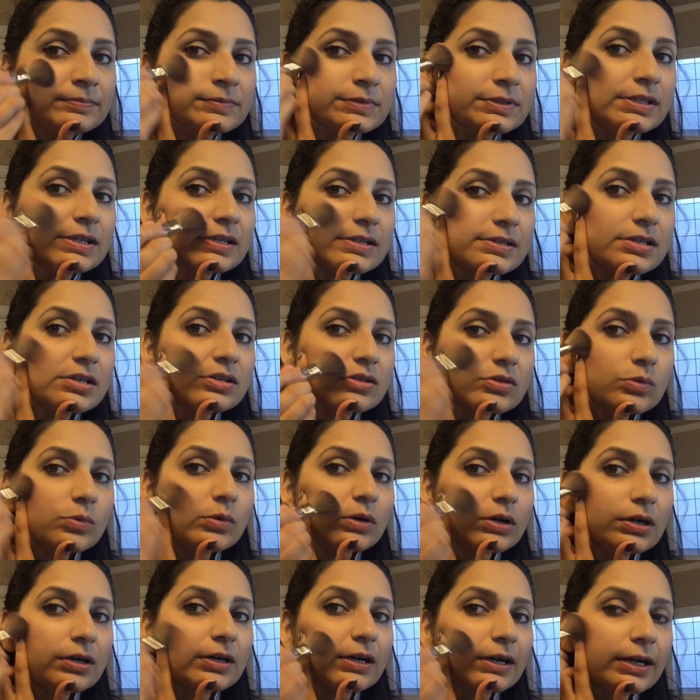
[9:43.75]
Since it's
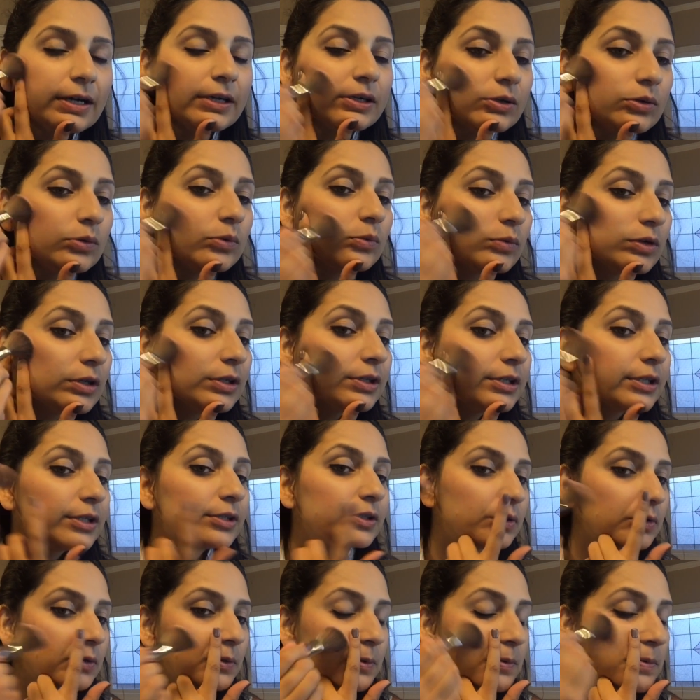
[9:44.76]
work, I don't want
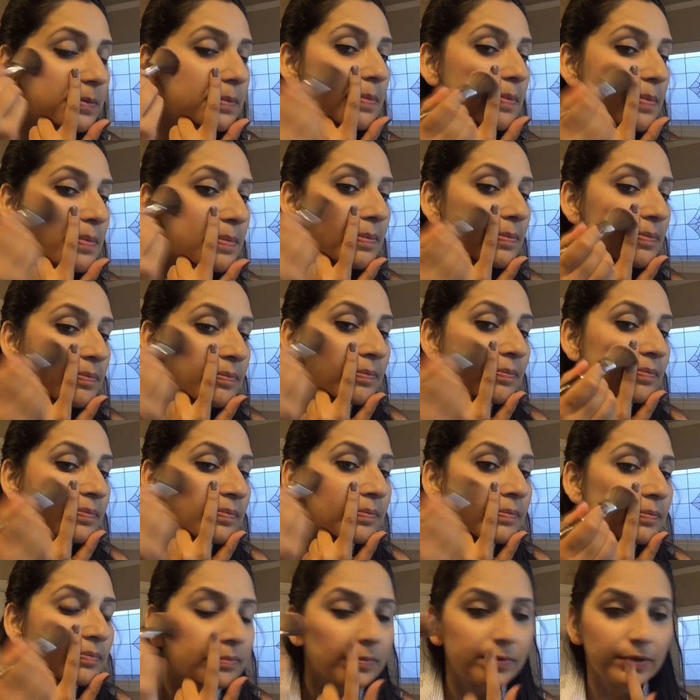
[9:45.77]
it too
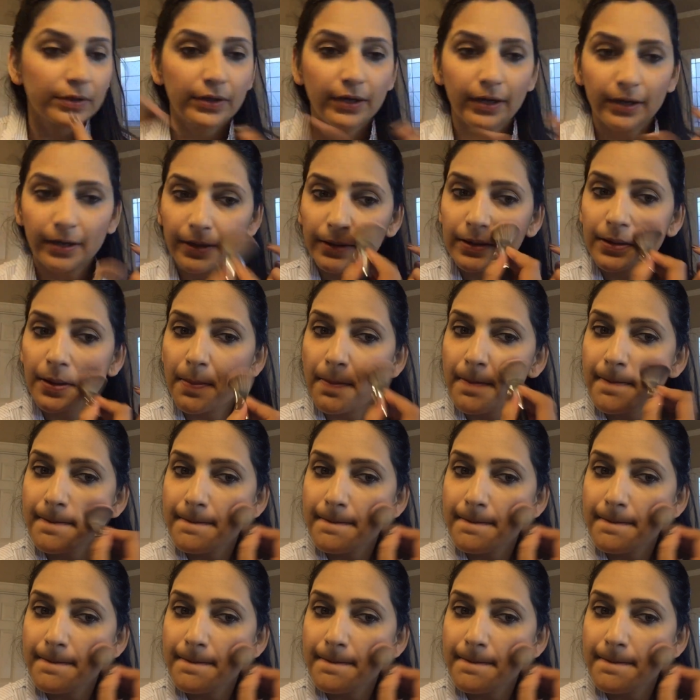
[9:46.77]
dark.